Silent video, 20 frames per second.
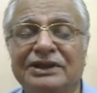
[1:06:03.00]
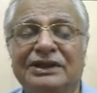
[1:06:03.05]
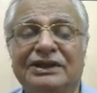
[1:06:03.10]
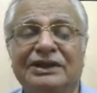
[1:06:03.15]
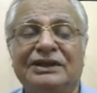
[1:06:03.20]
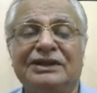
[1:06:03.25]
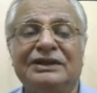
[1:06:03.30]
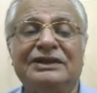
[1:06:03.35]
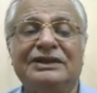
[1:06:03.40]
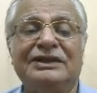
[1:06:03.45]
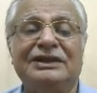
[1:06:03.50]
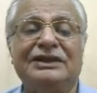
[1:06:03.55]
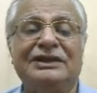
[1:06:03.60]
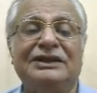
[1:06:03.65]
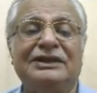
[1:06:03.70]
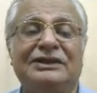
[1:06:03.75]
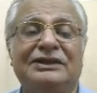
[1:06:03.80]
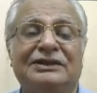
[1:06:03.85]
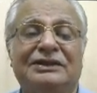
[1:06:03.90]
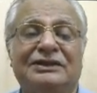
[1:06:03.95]
the
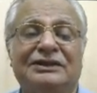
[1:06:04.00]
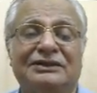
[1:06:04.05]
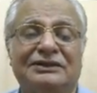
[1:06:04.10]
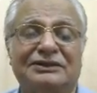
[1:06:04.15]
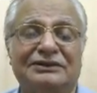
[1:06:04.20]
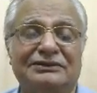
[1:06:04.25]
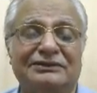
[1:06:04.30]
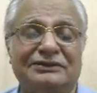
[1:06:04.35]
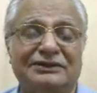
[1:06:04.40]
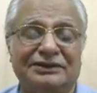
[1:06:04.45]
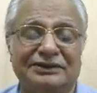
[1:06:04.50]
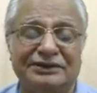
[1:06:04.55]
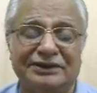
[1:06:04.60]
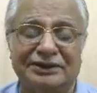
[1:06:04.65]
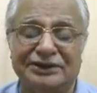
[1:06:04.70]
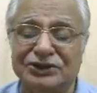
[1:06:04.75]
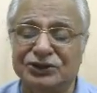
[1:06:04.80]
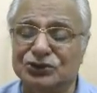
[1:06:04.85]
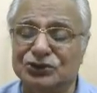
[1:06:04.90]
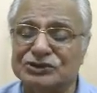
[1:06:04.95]

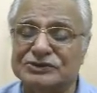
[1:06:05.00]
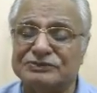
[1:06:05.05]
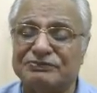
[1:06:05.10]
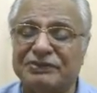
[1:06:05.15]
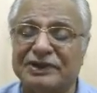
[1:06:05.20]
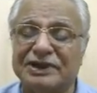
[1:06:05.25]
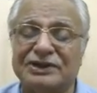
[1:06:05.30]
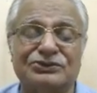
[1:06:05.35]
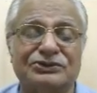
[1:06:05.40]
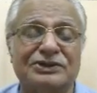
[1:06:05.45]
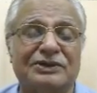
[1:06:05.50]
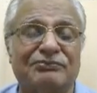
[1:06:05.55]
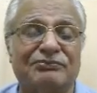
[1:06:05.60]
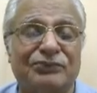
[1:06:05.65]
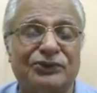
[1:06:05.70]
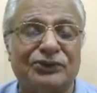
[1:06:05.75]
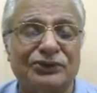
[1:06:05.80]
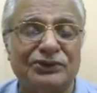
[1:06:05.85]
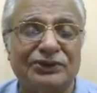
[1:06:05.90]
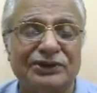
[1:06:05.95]
dues paid to the
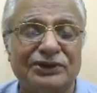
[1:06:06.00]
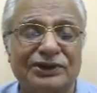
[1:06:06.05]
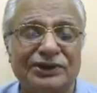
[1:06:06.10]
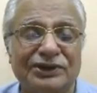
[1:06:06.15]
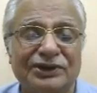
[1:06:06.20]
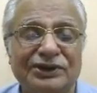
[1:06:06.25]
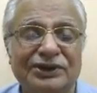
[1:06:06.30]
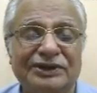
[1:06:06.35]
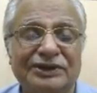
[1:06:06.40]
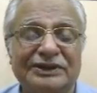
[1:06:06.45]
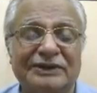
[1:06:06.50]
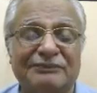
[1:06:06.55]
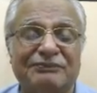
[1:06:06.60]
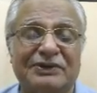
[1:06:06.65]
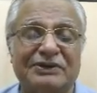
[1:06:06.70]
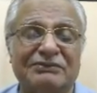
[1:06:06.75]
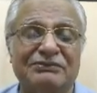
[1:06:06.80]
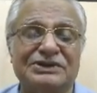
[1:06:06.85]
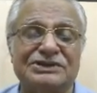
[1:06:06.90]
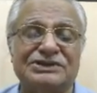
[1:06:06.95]
port, the
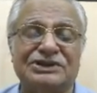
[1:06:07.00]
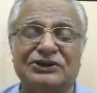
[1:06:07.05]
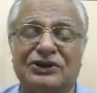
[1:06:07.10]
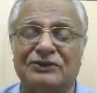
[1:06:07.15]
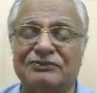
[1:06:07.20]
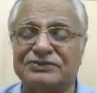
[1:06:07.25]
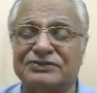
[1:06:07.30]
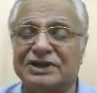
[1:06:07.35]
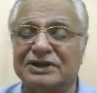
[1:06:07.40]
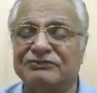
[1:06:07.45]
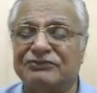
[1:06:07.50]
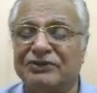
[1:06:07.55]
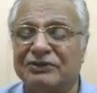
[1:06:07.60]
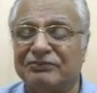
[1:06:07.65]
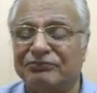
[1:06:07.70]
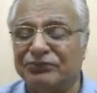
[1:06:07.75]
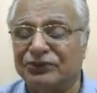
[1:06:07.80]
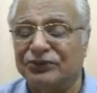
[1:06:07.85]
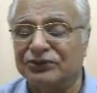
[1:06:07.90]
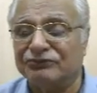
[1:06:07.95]
permission obtained for
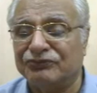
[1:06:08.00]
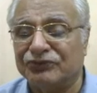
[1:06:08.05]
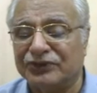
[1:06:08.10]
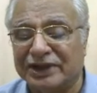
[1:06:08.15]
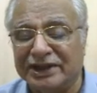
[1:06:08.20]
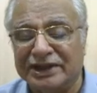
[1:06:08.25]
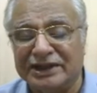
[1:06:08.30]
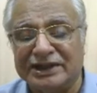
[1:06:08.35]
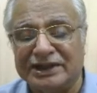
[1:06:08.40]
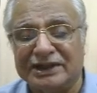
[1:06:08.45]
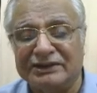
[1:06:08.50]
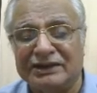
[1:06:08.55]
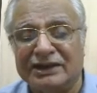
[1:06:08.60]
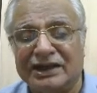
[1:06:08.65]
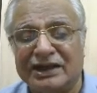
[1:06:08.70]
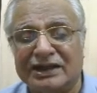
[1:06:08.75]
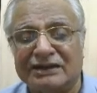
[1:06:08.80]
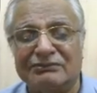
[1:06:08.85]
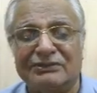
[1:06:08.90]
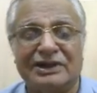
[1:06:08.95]
port for entering
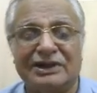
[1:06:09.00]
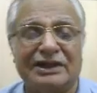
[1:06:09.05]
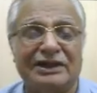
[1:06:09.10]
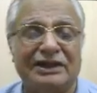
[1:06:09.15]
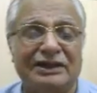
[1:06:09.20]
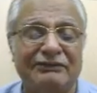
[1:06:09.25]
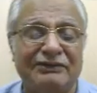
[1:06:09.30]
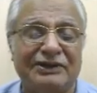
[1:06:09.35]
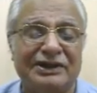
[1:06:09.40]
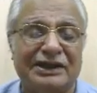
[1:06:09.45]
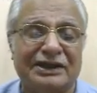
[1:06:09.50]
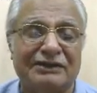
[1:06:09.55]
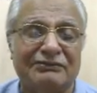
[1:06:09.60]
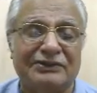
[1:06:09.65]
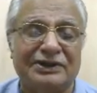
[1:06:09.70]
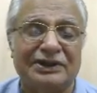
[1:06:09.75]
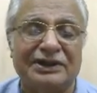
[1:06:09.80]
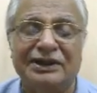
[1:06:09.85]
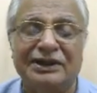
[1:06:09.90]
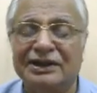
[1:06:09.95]
harbour and leaving harbour,
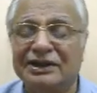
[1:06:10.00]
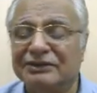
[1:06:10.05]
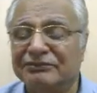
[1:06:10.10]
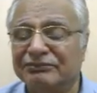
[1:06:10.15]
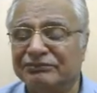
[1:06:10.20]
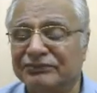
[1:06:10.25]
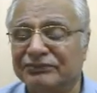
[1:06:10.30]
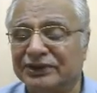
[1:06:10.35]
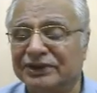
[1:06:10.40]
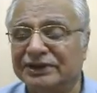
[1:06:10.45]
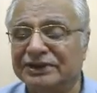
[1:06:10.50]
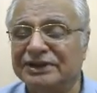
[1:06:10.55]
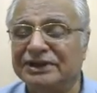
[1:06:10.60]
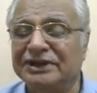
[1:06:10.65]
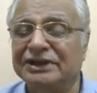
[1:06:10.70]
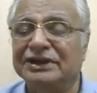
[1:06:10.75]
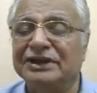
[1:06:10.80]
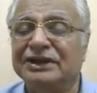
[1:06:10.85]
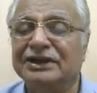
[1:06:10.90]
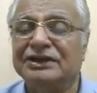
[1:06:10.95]
for the
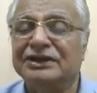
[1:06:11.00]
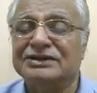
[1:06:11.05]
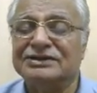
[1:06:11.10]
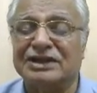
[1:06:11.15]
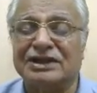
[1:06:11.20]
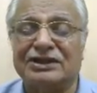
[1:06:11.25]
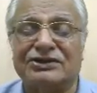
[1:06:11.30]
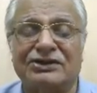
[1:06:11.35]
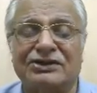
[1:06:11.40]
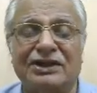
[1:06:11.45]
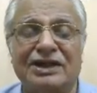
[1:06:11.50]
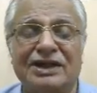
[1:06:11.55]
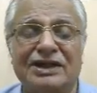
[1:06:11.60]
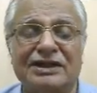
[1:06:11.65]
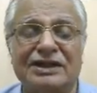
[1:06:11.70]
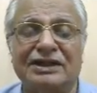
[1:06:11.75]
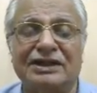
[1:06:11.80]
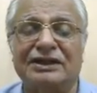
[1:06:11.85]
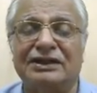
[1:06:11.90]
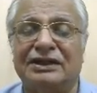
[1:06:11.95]

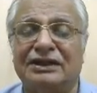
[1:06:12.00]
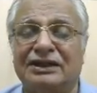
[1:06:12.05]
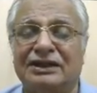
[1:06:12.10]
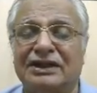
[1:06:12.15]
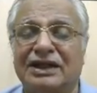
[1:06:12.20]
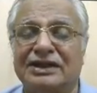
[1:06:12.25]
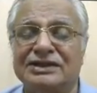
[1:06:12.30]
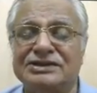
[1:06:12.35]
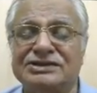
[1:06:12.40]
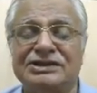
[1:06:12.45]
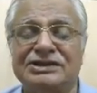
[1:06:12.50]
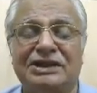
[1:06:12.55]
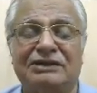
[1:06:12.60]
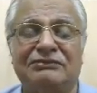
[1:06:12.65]
circulating IGM,